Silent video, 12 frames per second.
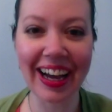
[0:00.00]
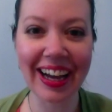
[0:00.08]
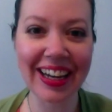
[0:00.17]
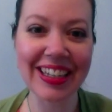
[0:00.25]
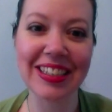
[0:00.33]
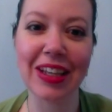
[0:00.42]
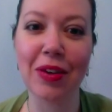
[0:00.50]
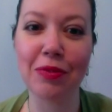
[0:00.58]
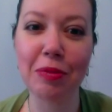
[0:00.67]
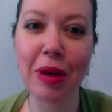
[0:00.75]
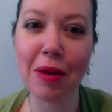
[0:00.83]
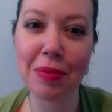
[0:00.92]
Hi, Sam
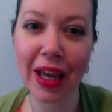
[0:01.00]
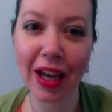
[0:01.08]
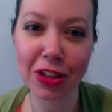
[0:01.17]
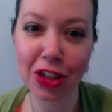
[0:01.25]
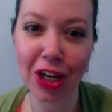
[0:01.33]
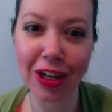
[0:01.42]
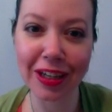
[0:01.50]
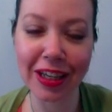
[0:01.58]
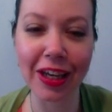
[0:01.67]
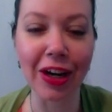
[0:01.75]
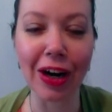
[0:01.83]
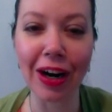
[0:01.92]
from Happy Hedgehog
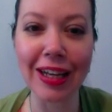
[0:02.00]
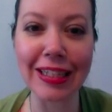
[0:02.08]
here,